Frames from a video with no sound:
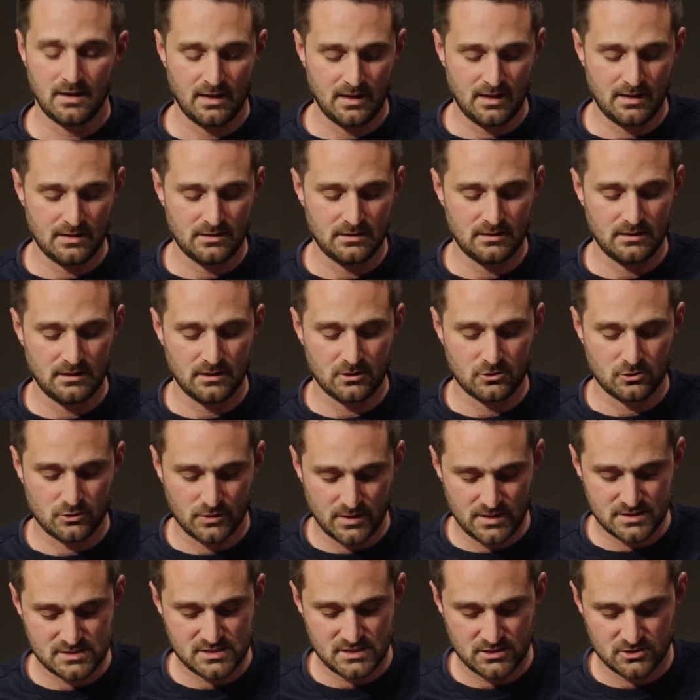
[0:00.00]
and it
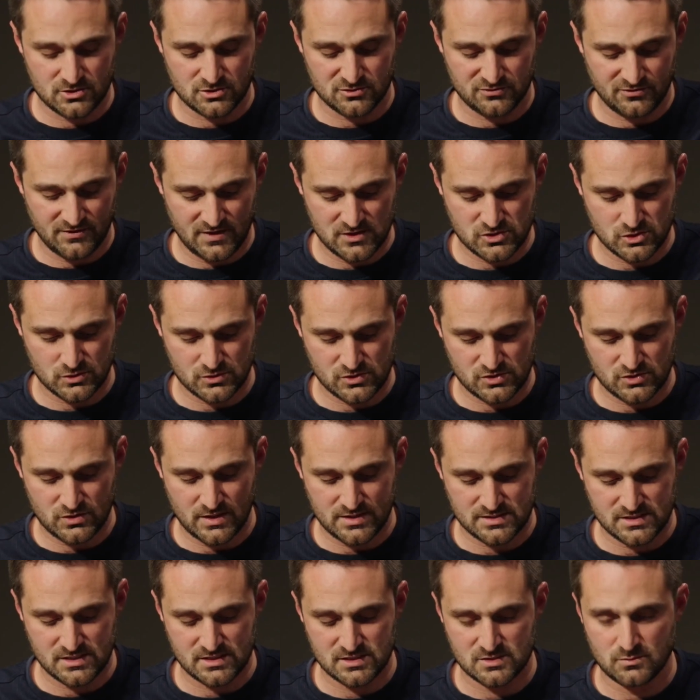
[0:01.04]
creates interfacial
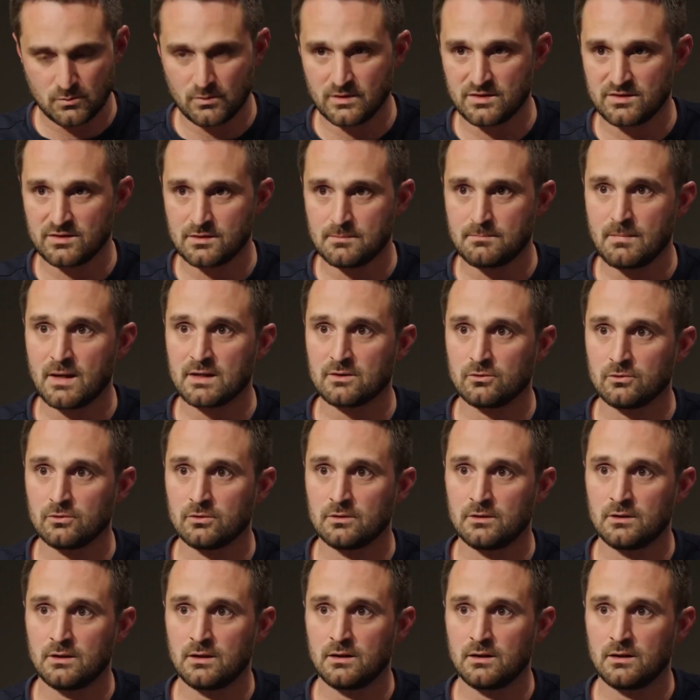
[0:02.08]
stresses with the metal